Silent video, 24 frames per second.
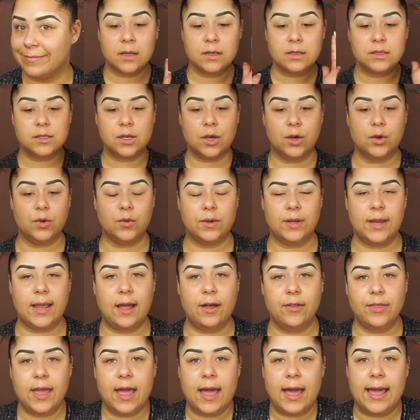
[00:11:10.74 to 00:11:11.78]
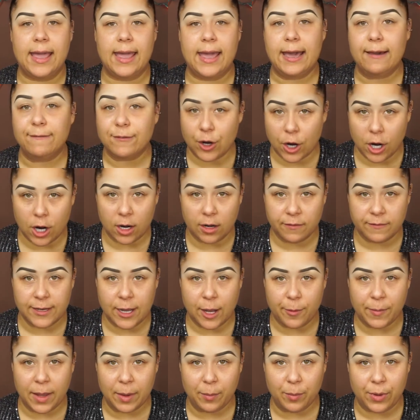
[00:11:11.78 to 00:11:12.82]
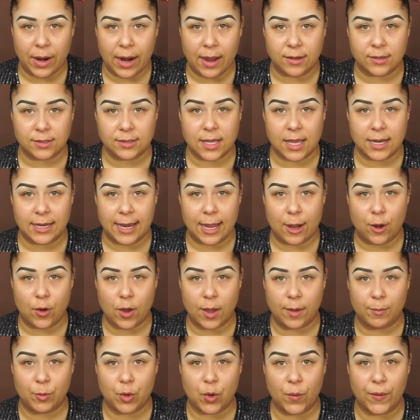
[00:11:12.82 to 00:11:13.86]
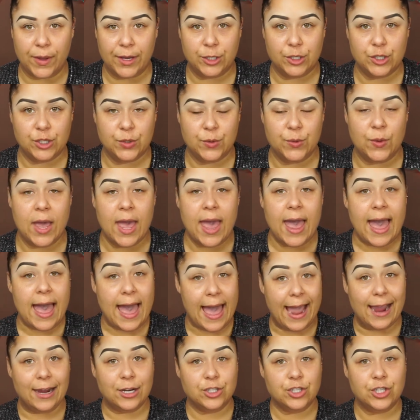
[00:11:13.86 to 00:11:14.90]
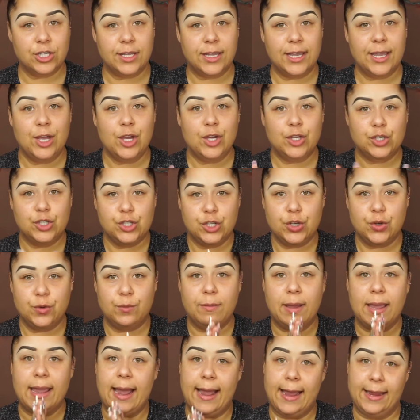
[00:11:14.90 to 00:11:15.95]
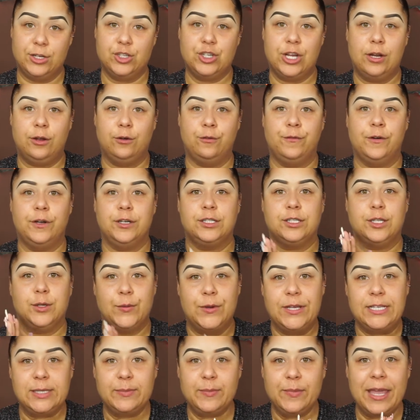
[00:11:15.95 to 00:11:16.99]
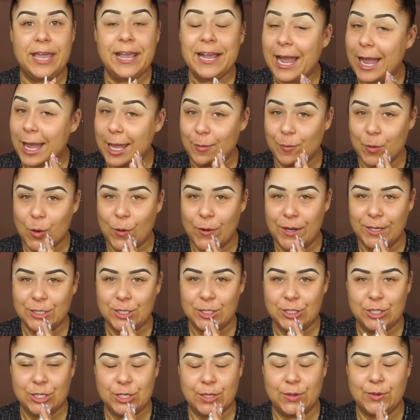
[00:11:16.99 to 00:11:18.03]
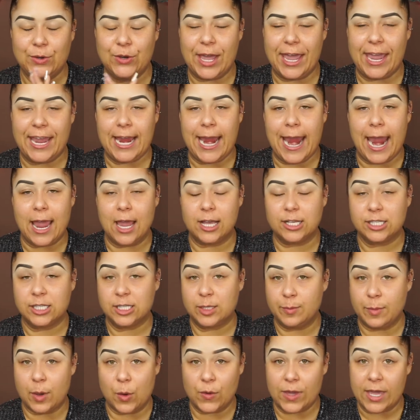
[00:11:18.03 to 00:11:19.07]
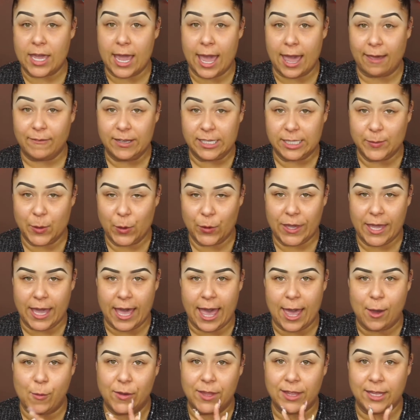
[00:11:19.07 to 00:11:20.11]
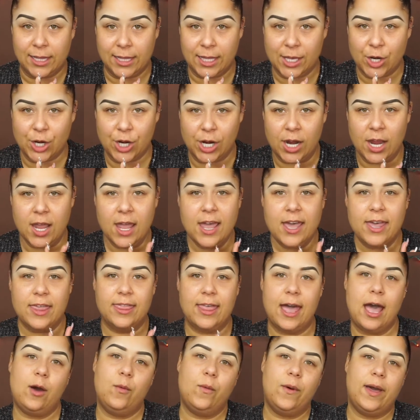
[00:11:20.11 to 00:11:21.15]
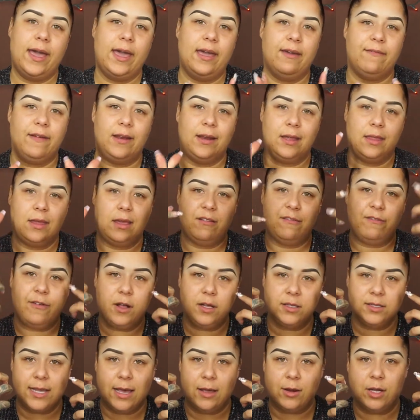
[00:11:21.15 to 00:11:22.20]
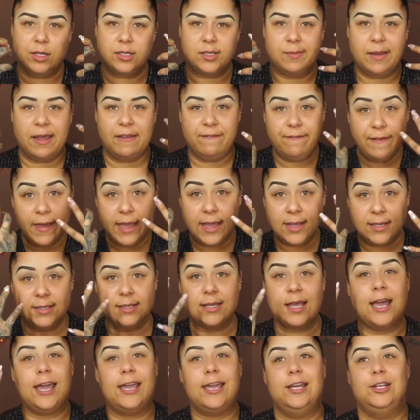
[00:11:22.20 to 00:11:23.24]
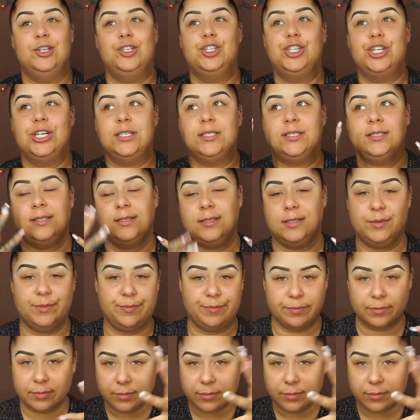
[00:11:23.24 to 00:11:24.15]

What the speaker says: So now that I have carved out my brows, now I'm going to actually do my eyeshadow first. The reason being, I am going to do a smoky, heavy smoky eye with glitter. That way, if anything falls out onto my face, I can just